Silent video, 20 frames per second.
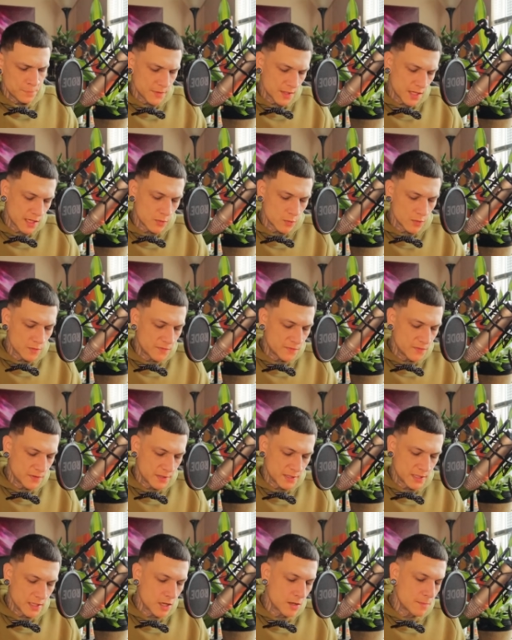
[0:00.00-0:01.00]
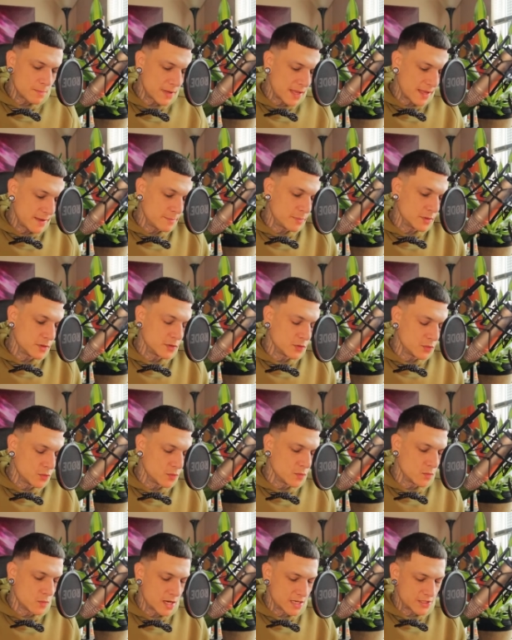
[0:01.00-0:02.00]
like we're filling up a
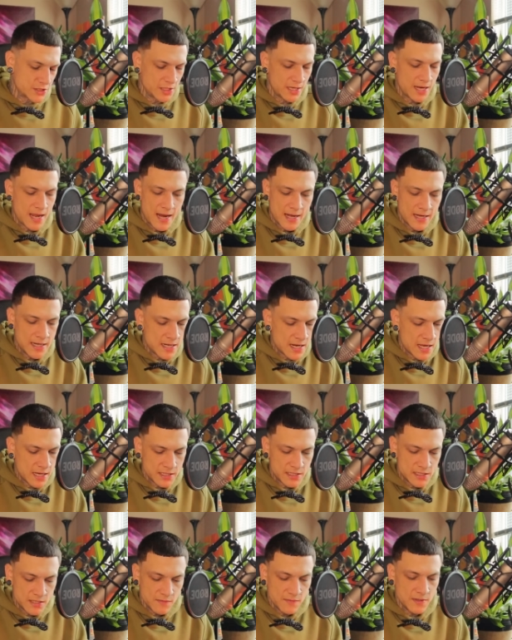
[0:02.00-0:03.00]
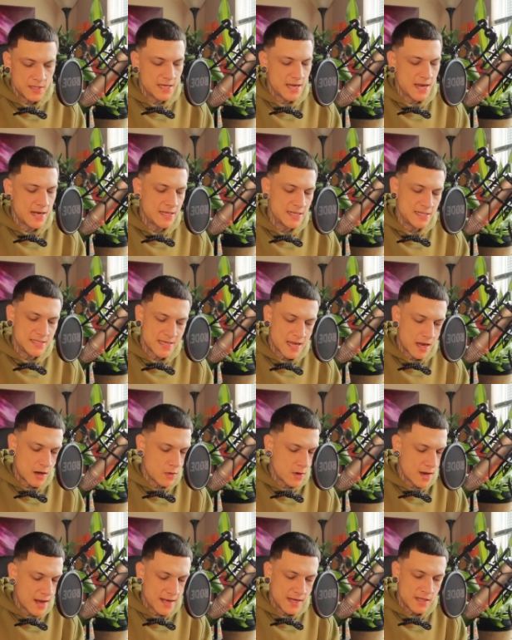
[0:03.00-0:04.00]
balloon, watching any negativity, any
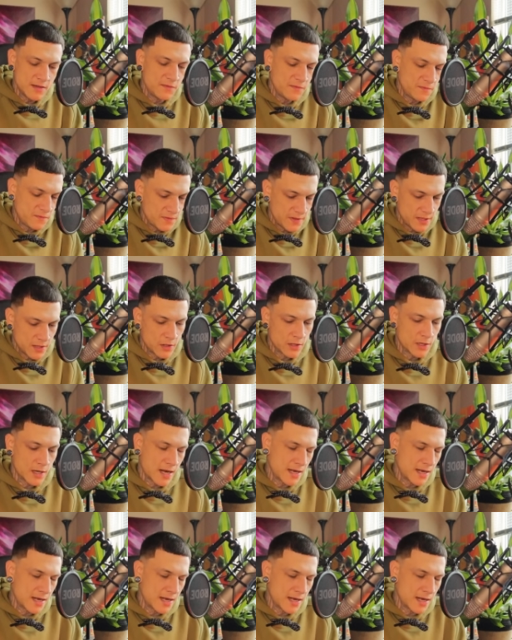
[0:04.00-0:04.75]
doubt, any fear,